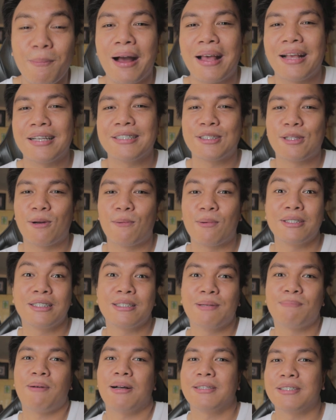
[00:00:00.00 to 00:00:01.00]
biased towards
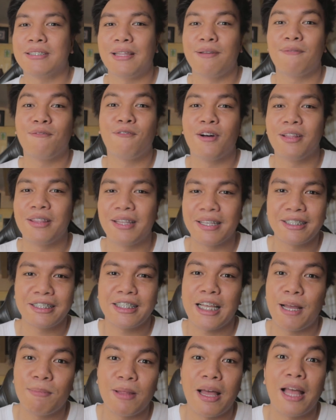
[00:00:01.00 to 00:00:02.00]
the positive one this
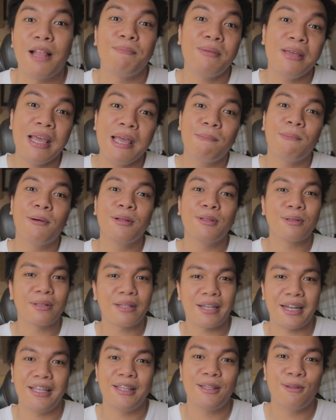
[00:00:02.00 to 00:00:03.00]
time na I'll be able to
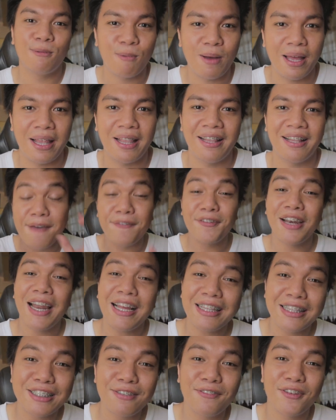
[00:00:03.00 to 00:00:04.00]
trade well. If you
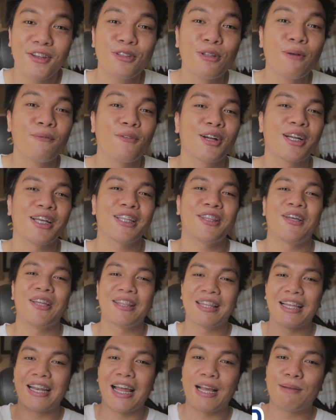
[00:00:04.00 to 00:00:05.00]
like this video, don't forget to
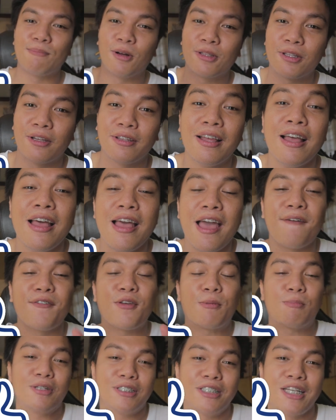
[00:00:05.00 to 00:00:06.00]
hit the like button. If
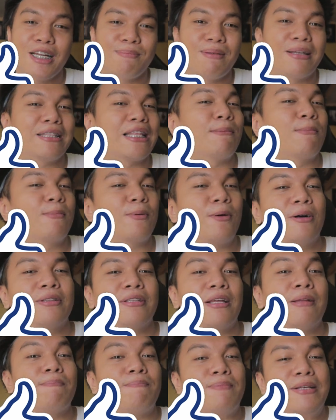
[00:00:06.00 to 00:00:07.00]
you appreciate my type of
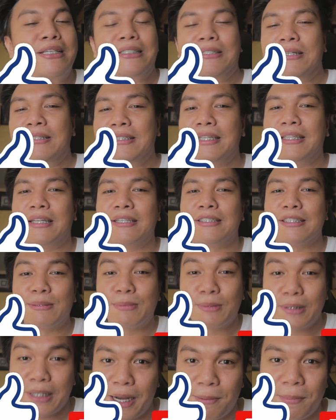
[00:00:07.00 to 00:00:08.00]
content, please consider
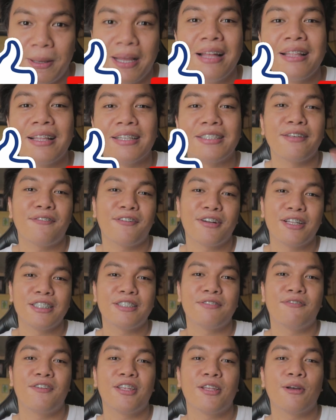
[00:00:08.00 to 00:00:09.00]
subscribing. That's it for
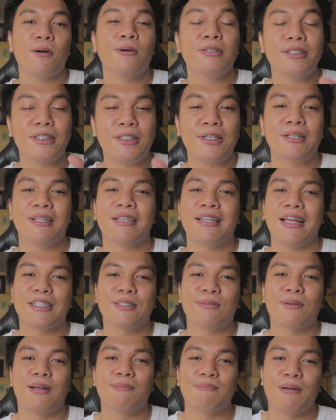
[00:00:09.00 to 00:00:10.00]
this video. See you in the
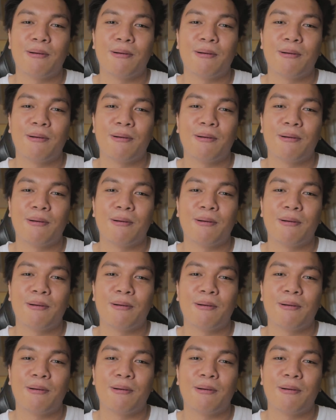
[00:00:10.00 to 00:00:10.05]
next one.